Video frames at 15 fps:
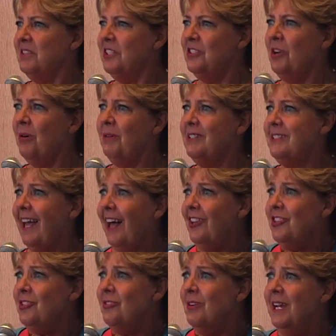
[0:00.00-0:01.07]
"Did no one tell
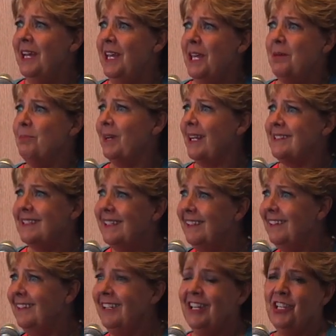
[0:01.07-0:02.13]
you? In
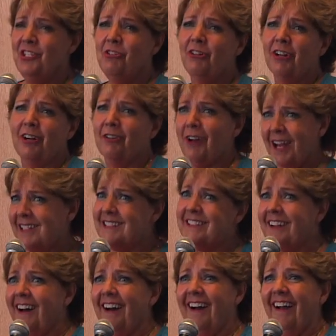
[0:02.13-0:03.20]
Brazil, you are a rock
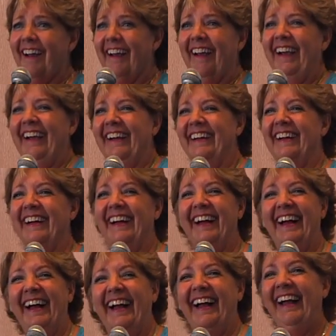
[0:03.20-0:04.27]
star."
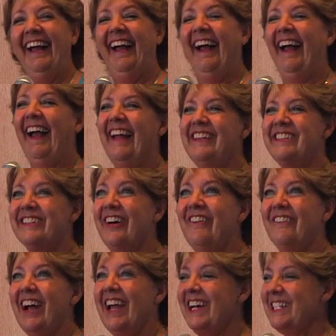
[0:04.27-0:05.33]
And
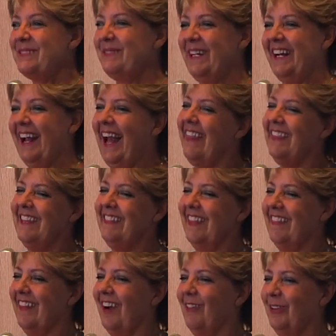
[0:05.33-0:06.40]
so my husband and I, I think
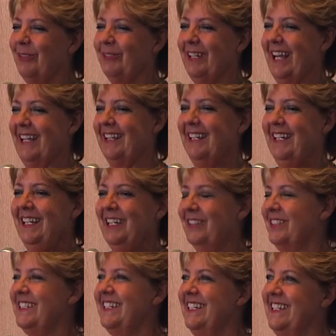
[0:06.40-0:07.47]
they thought we were like
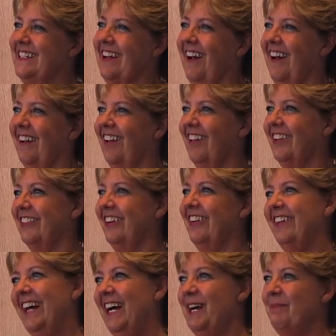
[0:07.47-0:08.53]
Christy and Todd all
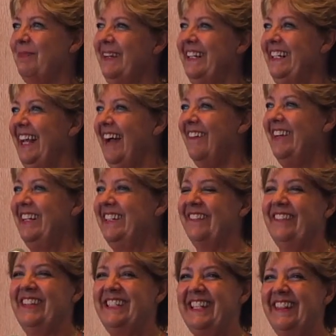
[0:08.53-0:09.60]
grown up and coming
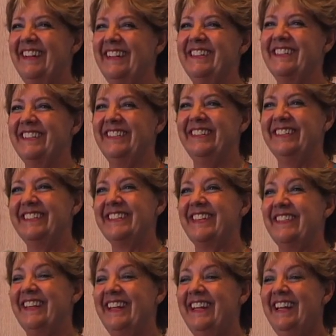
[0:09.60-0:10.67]
to visit their school or
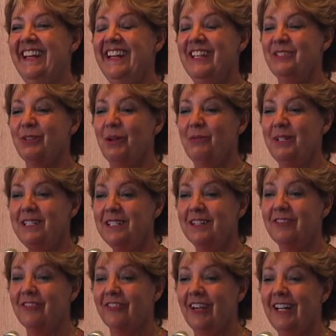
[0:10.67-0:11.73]
something. So I went to
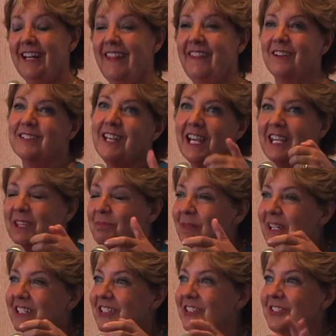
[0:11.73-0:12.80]
the front, and they were taking
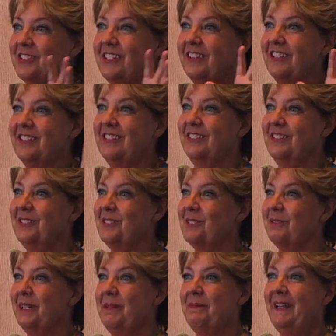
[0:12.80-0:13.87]
pictures, and they're still
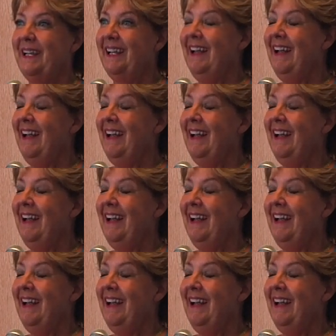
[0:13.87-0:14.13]
screaming,